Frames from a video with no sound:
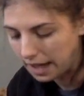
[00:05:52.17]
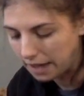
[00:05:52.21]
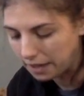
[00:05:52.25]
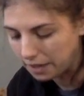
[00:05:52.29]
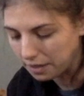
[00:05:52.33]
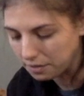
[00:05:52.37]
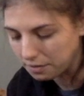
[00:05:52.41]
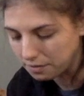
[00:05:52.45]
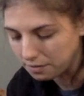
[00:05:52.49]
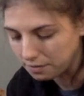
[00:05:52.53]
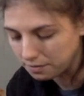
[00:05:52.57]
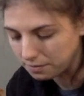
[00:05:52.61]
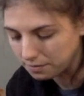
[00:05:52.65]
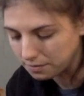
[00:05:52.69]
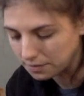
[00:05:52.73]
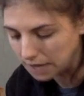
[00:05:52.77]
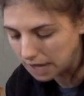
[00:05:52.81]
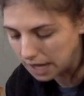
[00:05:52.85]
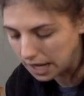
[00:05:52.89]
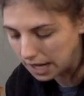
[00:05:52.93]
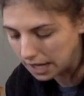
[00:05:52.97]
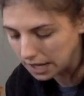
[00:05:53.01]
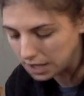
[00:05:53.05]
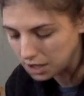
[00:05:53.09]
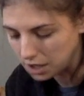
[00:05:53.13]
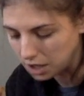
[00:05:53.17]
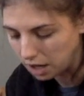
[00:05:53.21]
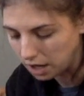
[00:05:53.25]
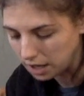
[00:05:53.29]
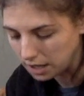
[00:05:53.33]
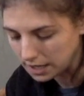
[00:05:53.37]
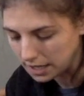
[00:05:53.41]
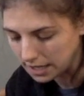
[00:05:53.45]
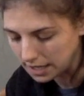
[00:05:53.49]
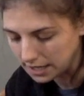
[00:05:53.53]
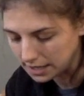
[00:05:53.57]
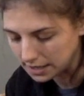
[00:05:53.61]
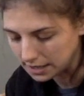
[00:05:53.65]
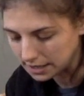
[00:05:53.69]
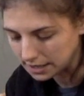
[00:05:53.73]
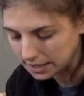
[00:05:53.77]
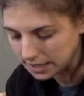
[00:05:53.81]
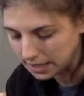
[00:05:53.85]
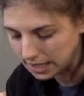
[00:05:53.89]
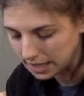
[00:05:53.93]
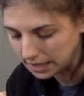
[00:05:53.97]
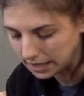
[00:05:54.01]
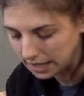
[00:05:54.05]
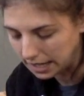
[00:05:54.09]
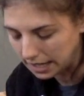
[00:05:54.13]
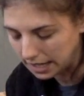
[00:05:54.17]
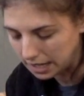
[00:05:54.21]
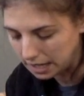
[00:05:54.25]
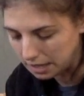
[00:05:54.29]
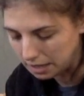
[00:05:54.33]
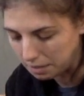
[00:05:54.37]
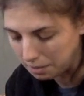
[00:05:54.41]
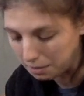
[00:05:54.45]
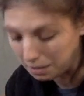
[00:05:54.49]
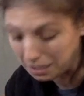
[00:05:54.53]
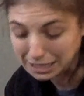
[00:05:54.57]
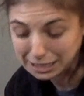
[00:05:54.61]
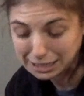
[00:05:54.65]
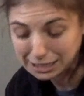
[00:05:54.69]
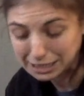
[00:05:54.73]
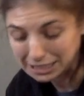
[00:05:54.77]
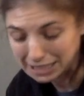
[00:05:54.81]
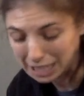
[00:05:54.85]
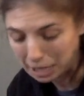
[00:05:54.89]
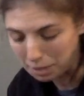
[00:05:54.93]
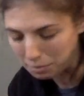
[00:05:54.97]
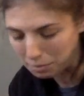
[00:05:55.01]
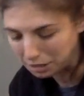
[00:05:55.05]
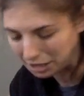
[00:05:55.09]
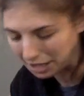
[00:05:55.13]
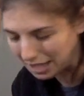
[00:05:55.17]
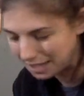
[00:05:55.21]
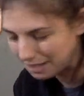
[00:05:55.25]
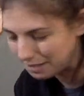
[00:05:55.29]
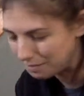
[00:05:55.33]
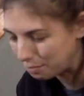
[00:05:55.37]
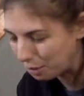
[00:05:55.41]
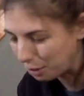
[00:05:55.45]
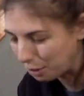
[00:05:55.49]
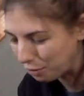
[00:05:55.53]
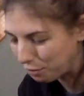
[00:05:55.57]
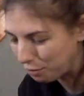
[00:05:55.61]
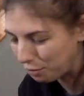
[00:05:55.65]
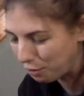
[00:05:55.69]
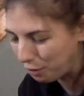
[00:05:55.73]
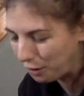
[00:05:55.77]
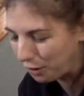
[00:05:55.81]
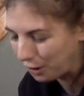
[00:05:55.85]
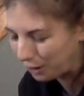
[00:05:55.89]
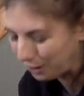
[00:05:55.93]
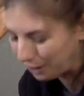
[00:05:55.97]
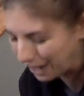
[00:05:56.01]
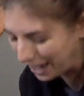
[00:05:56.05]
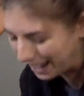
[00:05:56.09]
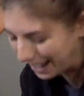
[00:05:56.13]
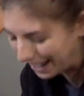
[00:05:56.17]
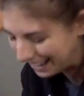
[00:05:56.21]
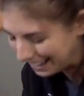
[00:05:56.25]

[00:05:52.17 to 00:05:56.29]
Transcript: the dog dentist, they let him sample it before